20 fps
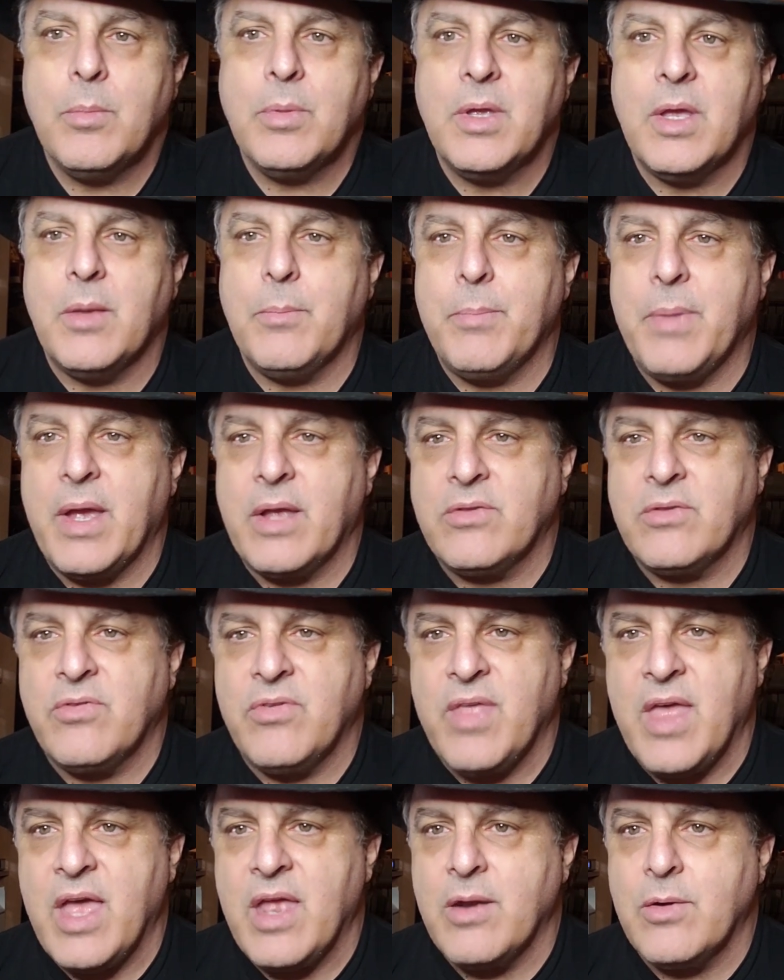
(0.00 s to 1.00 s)
Get back to
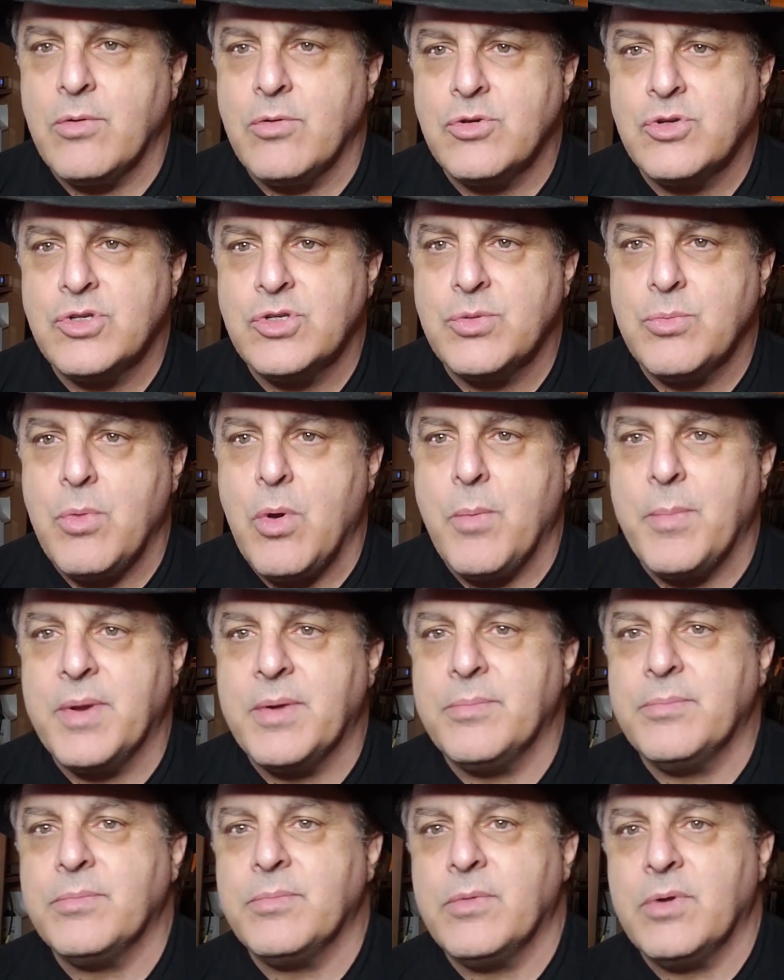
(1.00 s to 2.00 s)
that in just a
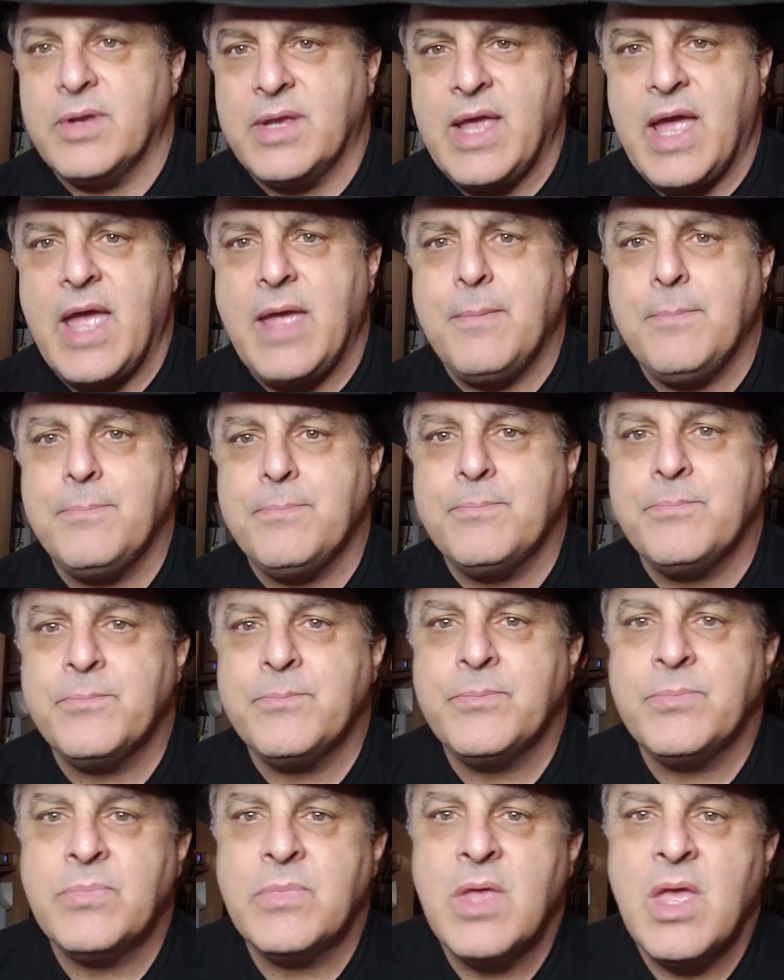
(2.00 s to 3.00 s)
moment, okay?
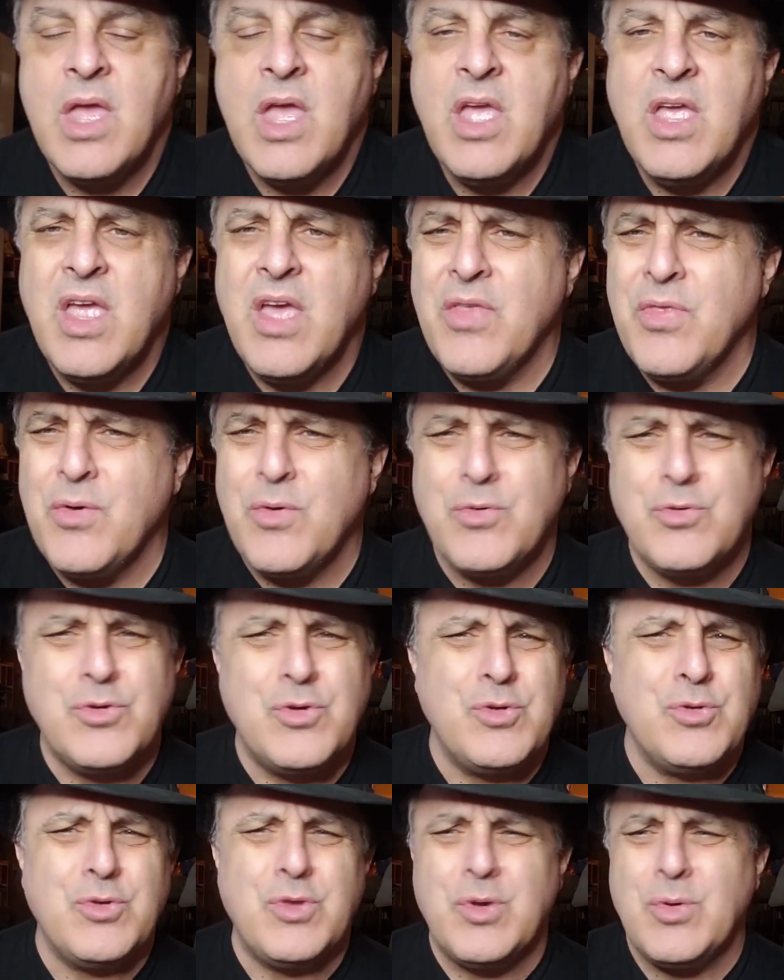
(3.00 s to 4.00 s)
They're
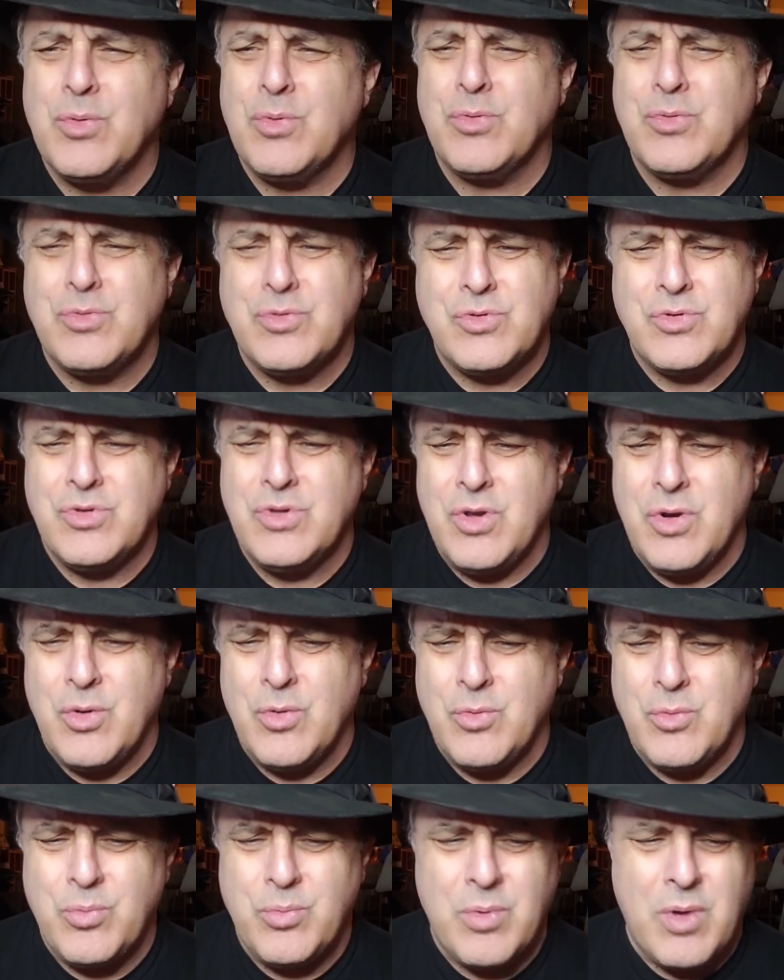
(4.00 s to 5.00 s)
you
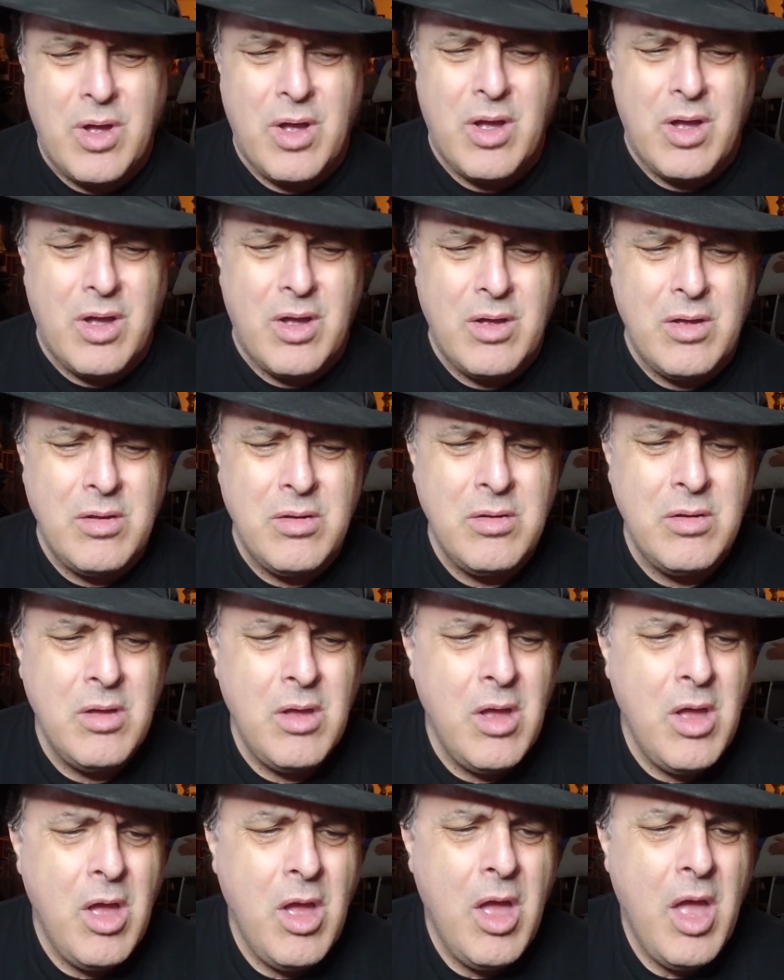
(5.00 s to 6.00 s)
know,
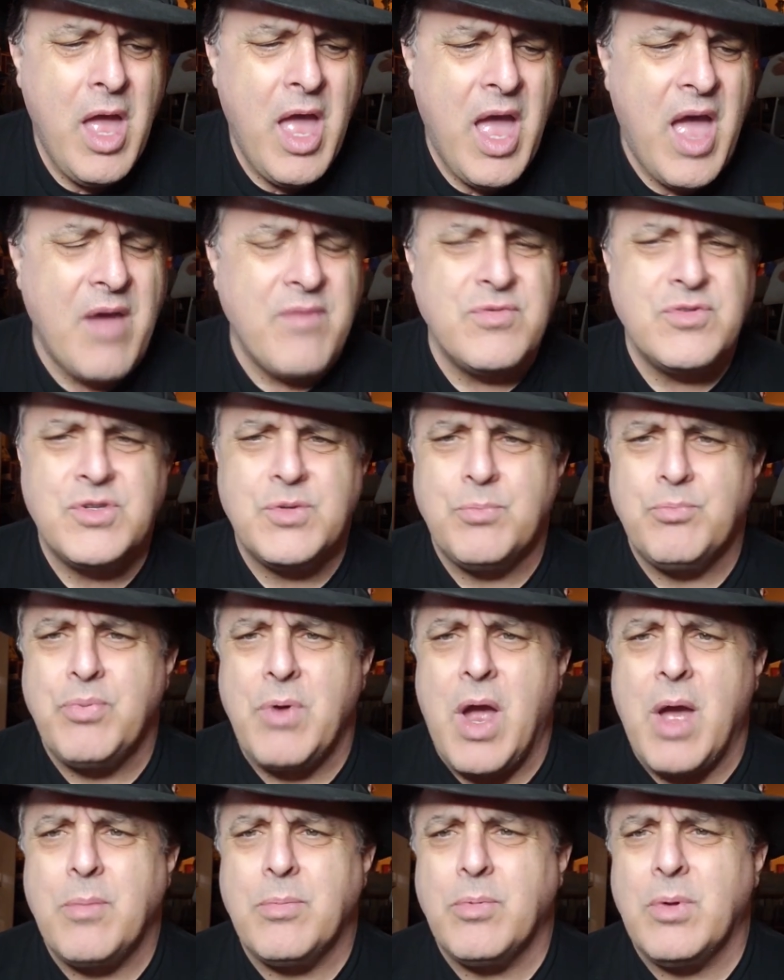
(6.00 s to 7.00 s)
having some
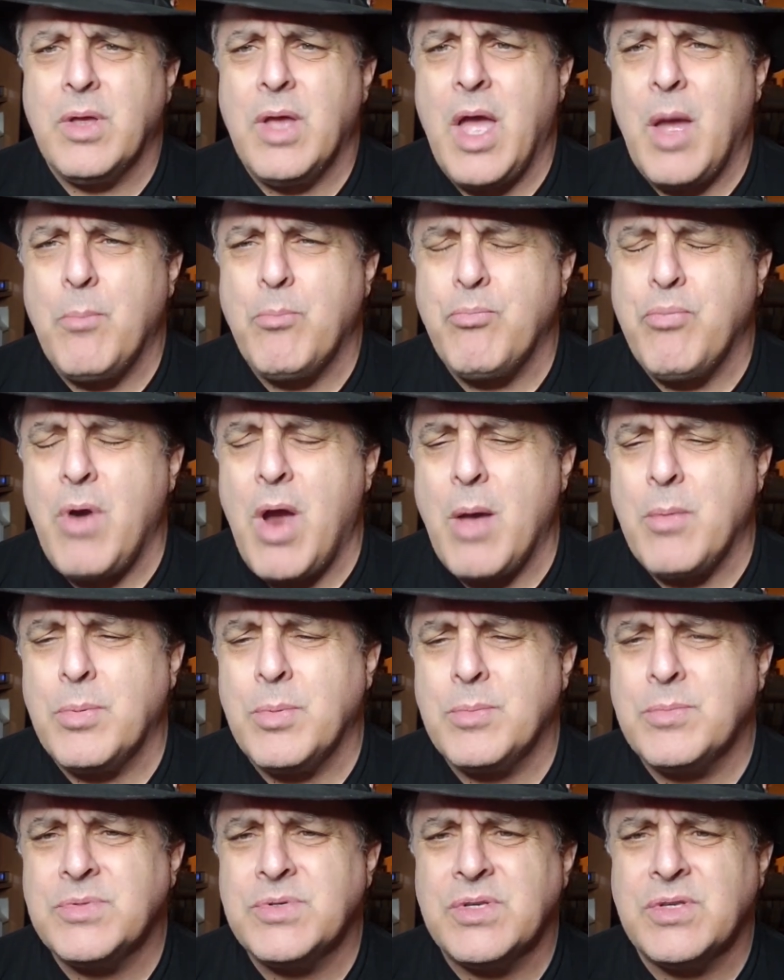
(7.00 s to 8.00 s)

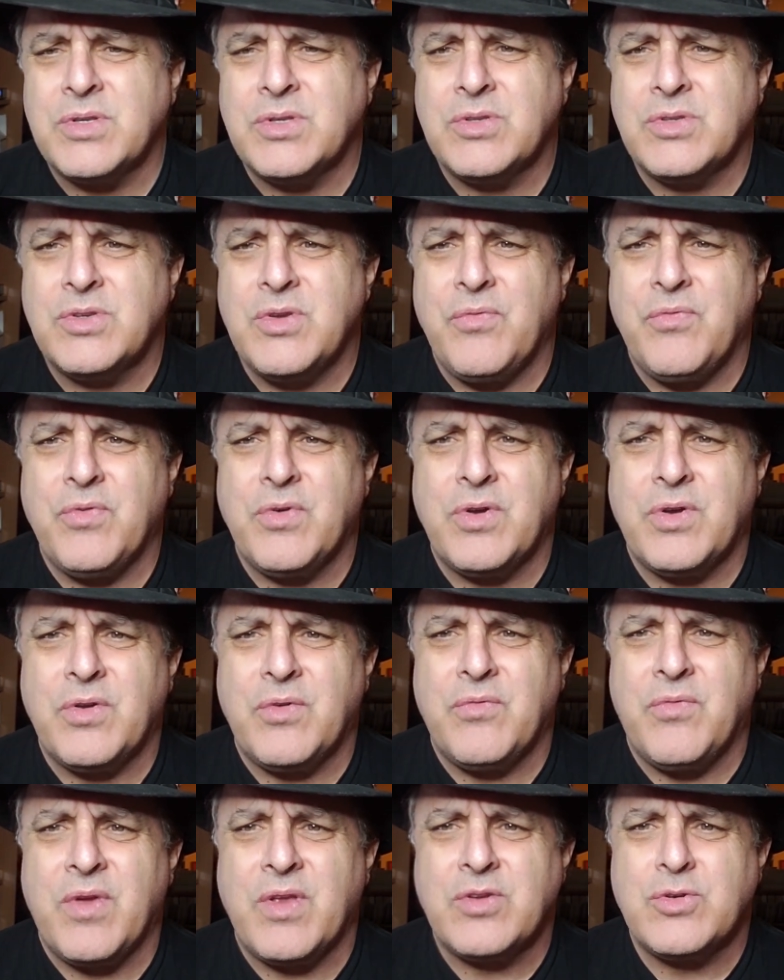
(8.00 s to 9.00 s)
problems and different
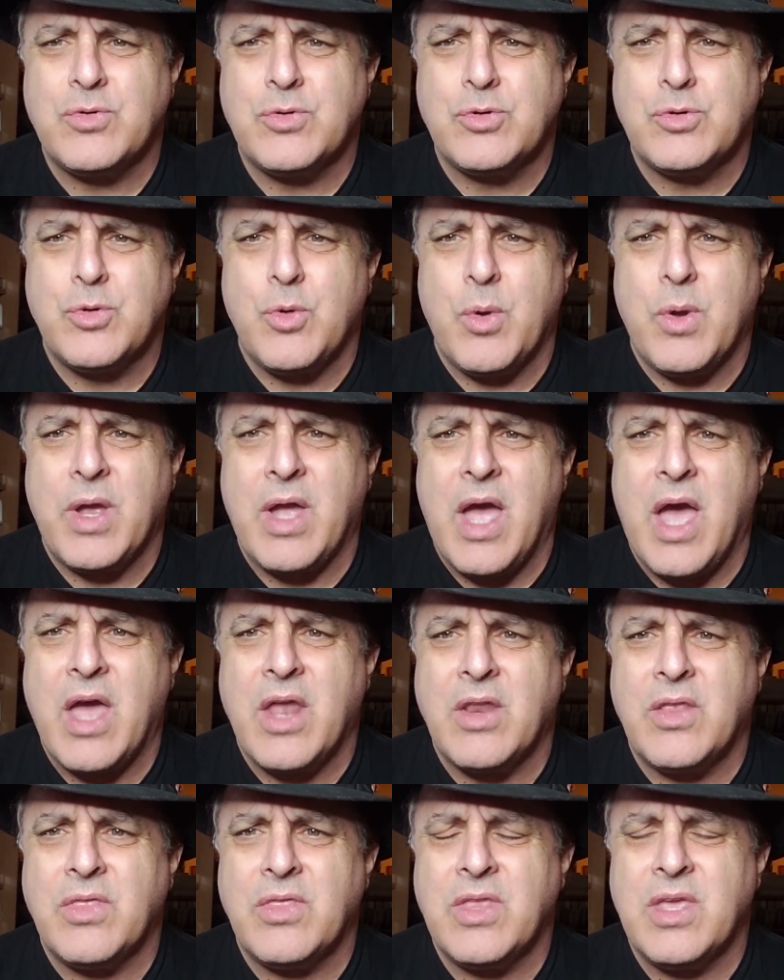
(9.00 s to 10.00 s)
adventures going
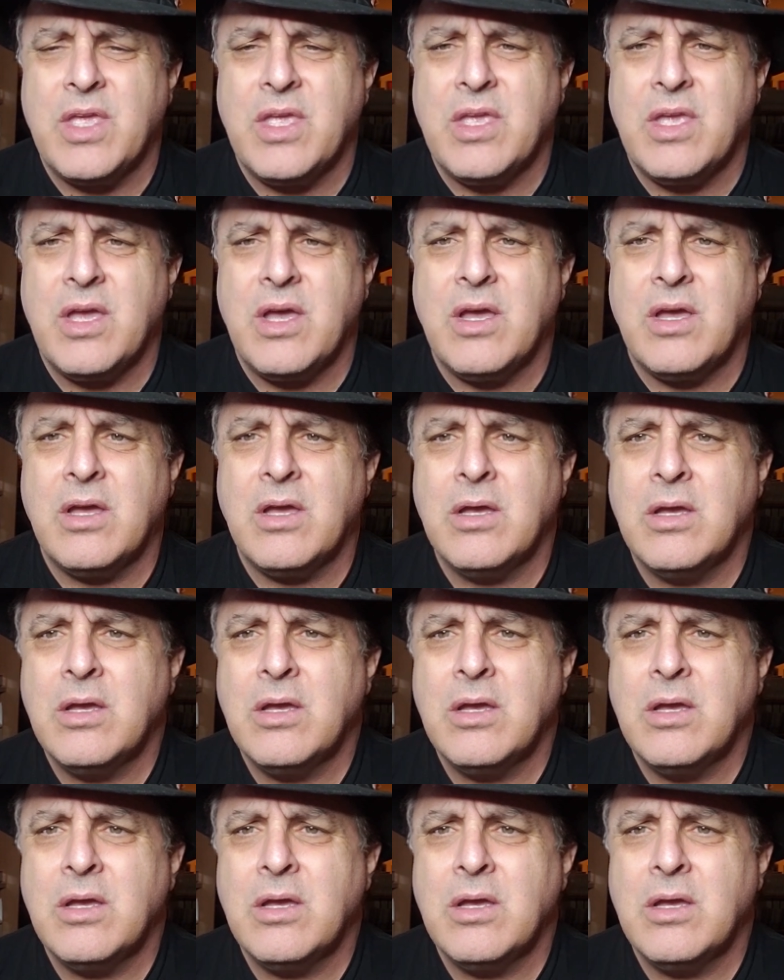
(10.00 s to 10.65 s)
on in the